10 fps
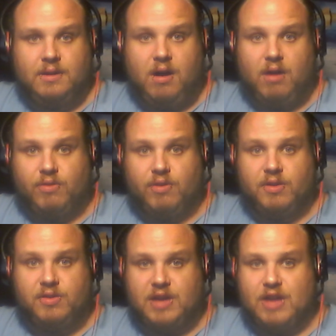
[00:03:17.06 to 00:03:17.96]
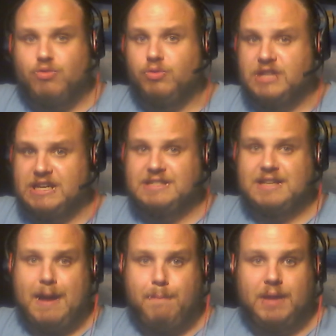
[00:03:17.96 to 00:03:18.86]
on the scheduled days
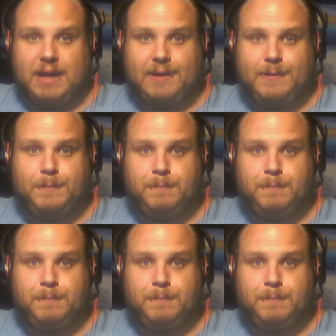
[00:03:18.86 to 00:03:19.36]
that I planned.